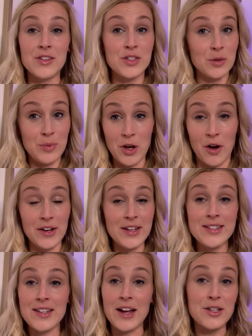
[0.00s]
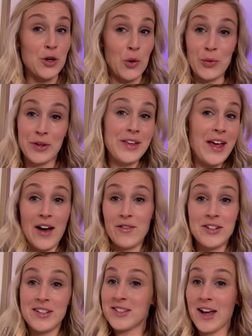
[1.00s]
To be honest, I don't really have
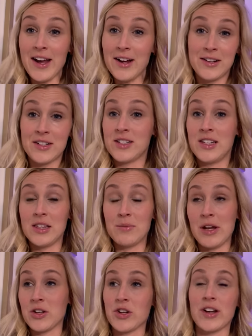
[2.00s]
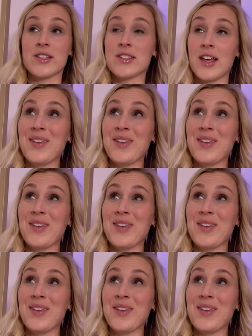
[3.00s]
a desire to see The Matrix.